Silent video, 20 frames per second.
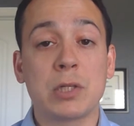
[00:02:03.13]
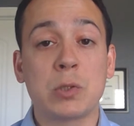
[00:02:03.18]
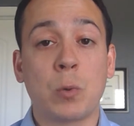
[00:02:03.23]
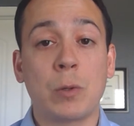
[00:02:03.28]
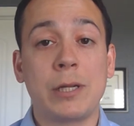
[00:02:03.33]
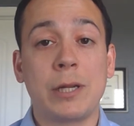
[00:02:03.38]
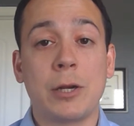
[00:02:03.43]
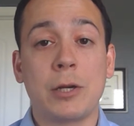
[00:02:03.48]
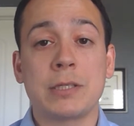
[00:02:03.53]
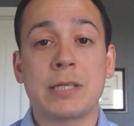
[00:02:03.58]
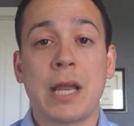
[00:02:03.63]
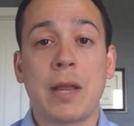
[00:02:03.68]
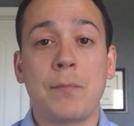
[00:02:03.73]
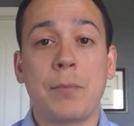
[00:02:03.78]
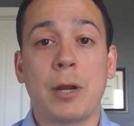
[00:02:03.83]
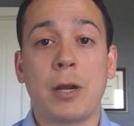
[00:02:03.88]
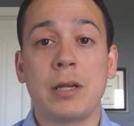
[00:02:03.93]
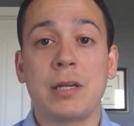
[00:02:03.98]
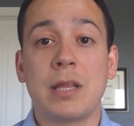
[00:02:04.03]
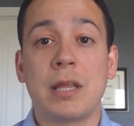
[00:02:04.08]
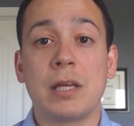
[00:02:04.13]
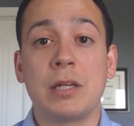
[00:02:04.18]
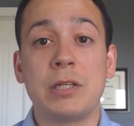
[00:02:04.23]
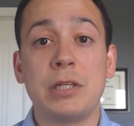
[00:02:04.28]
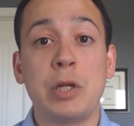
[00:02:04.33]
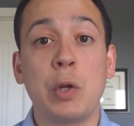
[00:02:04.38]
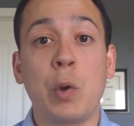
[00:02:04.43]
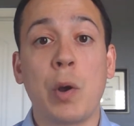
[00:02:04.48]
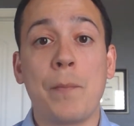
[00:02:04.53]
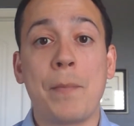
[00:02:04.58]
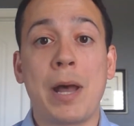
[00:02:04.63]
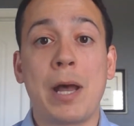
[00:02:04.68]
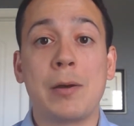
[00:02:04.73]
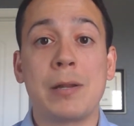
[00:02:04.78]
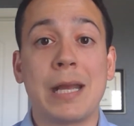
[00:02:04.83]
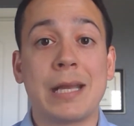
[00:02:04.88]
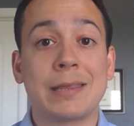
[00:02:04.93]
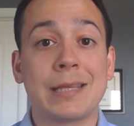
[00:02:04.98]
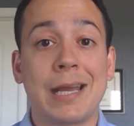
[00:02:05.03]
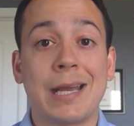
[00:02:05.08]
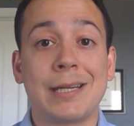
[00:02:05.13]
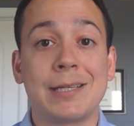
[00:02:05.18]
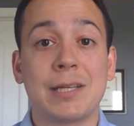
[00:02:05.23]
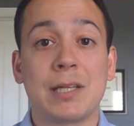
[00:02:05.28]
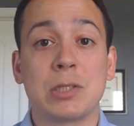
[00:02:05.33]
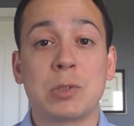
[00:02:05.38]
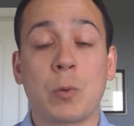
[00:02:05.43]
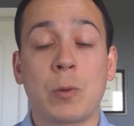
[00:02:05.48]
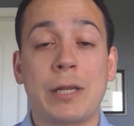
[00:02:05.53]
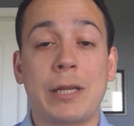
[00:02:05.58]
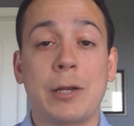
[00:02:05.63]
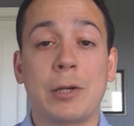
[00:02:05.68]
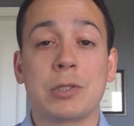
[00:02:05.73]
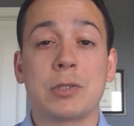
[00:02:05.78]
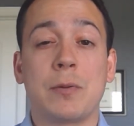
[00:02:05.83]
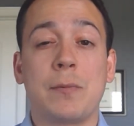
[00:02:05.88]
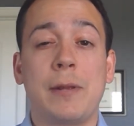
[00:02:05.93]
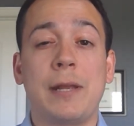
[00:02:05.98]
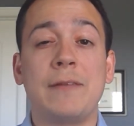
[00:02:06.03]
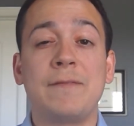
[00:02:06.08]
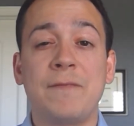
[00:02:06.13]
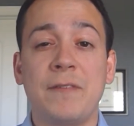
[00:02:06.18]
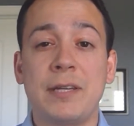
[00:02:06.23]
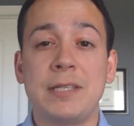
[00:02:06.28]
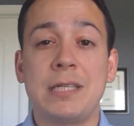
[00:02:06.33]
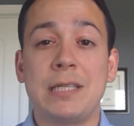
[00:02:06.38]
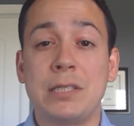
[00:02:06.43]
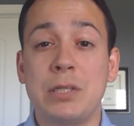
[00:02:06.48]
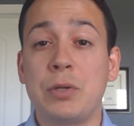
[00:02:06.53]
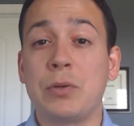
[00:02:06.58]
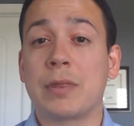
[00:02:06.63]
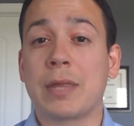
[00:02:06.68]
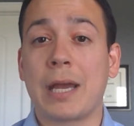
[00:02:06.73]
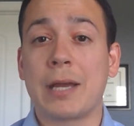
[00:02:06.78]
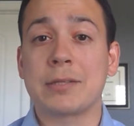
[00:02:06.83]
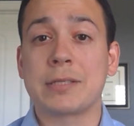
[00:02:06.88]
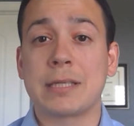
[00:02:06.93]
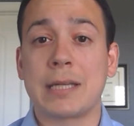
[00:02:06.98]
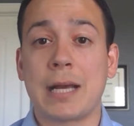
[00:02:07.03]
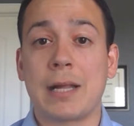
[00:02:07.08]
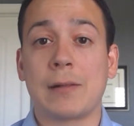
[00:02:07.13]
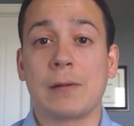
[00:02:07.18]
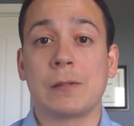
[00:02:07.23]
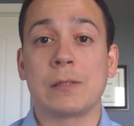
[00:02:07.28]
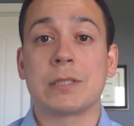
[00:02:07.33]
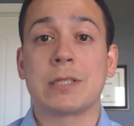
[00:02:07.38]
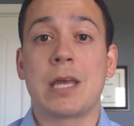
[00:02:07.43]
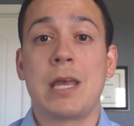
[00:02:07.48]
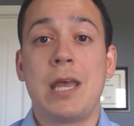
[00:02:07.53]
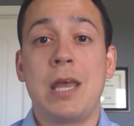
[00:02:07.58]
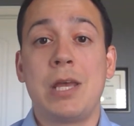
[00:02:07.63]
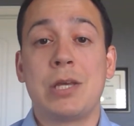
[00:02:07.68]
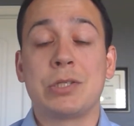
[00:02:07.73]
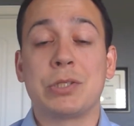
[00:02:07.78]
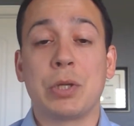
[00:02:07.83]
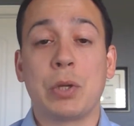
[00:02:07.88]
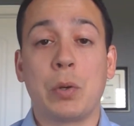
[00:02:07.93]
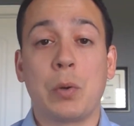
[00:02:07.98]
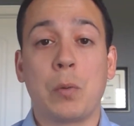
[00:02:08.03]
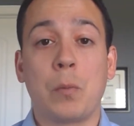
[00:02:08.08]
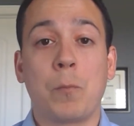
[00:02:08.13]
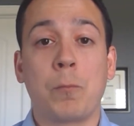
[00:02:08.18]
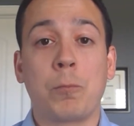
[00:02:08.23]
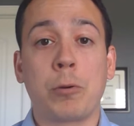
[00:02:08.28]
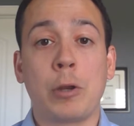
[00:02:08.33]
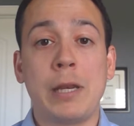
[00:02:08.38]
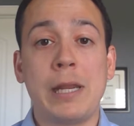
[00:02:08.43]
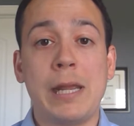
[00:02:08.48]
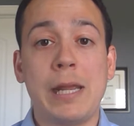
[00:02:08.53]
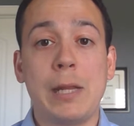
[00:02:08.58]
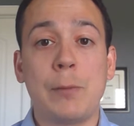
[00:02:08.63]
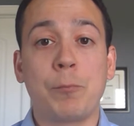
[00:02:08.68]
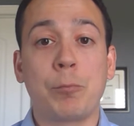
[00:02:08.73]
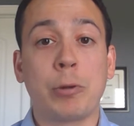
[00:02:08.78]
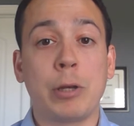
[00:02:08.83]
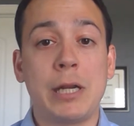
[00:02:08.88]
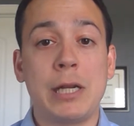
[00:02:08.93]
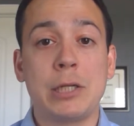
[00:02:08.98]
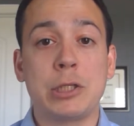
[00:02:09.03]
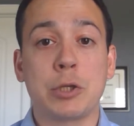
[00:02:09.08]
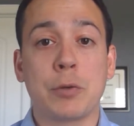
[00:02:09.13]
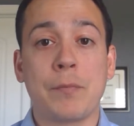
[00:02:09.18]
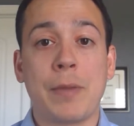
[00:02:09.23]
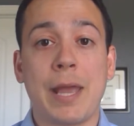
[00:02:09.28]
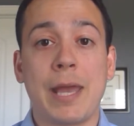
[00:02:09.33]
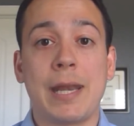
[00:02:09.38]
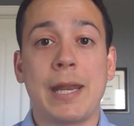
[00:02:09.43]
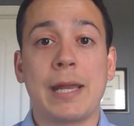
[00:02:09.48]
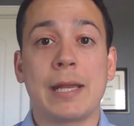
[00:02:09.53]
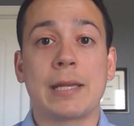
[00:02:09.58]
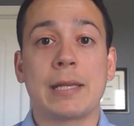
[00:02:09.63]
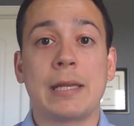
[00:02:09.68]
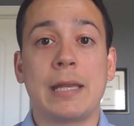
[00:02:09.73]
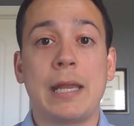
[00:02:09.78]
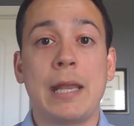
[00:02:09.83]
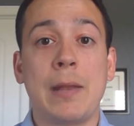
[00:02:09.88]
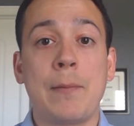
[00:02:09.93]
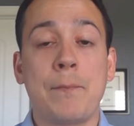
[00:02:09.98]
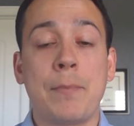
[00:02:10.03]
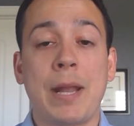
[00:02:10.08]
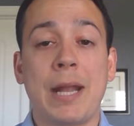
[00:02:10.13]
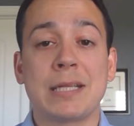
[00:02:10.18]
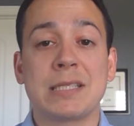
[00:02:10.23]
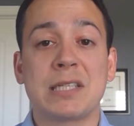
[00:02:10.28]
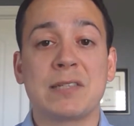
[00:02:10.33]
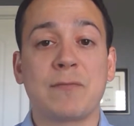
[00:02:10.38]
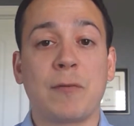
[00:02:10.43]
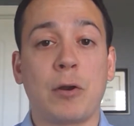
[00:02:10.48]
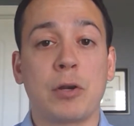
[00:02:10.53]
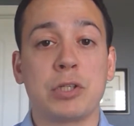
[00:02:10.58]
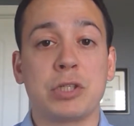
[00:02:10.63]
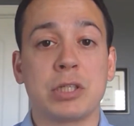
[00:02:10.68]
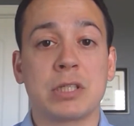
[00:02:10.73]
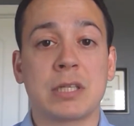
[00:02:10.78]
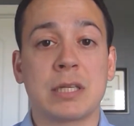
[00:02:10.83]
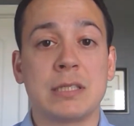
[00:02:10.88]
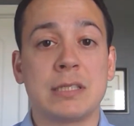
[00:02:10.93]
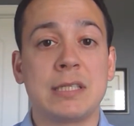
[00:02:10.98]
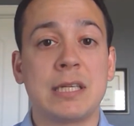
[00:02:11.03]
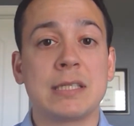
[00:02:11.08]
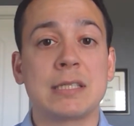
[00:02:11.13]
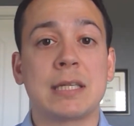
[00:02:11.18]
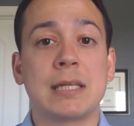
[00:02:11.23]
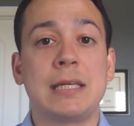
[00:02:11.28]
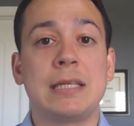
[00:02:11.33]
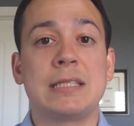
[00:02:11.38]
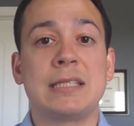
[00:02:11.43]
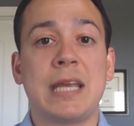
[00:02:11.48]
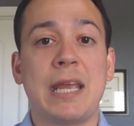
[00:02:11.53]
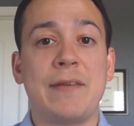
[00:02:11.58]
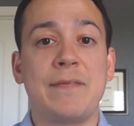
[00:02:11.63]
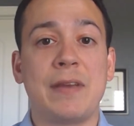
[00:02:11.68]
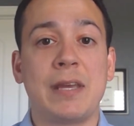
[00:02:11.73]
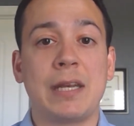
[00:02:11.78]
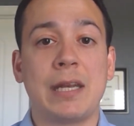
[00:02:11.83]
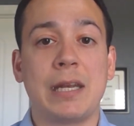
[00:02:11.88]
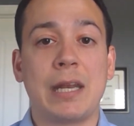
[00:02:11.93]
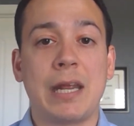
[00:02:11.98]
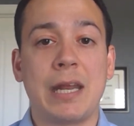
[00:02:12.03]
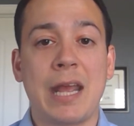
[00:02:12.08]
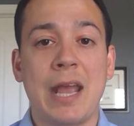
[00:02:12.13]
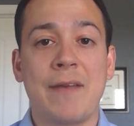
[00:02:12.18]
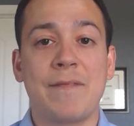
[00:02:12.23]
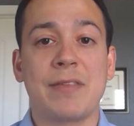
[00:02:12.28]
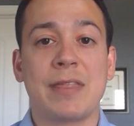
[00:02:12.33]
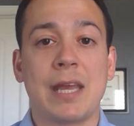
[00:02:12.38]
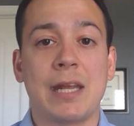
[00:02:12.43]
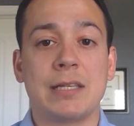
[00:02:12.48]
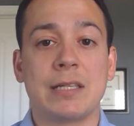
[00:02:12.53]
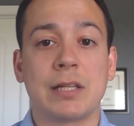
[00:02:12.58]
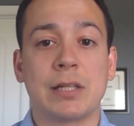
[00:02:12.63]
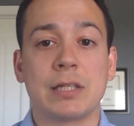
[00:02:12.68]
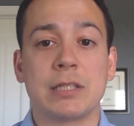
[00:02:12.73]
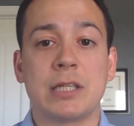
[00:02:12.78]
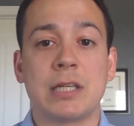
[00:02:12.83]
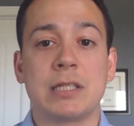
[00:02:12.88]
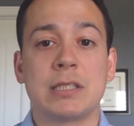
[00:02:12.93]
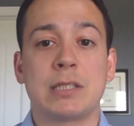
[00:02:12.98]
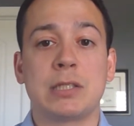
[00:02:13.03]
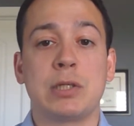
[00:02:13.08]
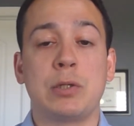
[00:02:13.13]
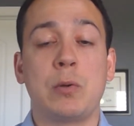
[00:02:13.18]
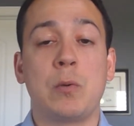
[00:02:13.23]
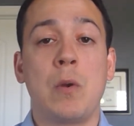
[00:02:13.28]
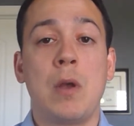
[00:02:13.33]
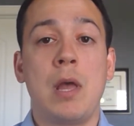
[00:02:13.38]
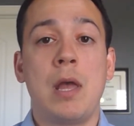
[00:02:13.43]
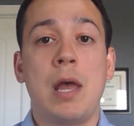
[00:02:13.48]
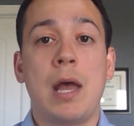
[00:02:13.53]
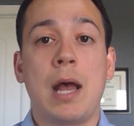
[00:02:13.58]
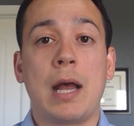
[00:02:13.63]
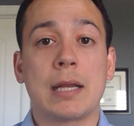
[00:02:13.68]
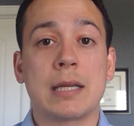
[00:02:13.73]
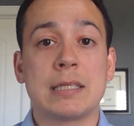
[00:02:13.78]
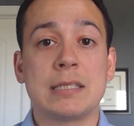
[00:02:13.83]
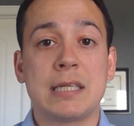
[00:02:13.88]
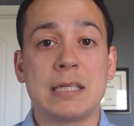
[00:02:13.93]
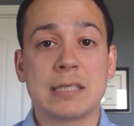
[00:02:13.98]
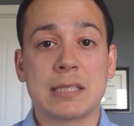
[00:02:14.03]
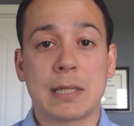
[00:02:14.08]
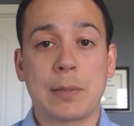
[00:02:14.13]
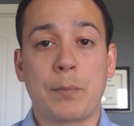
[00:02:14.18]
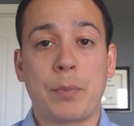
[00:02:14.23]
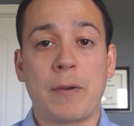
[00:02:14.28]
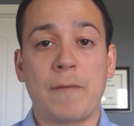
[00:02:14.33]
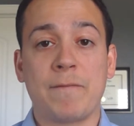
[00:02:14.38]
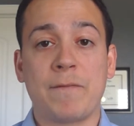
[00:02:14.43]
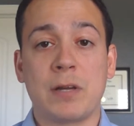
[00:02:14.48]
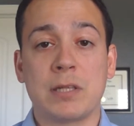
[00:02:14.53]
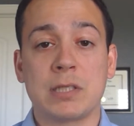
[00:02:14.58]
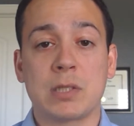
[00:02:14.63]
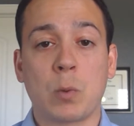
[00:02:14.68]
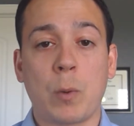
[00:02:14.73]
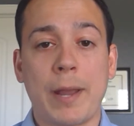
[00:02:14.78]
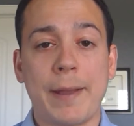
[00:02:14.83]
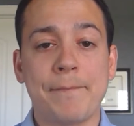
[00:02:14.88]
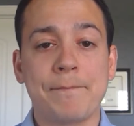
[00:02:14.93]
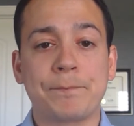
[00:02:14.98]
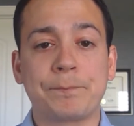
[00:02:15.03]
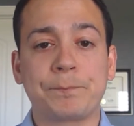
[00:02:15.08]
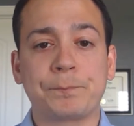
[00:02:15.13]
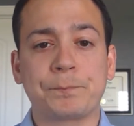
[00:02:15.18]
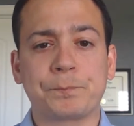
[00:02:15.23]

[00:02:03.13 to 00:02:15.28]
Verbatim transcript: a 20-year time period, the new amount at the end of the 20 years would be $52,000. So pretty dramatic impact as far as just consistently saving and having that diligence to consistently put funds away.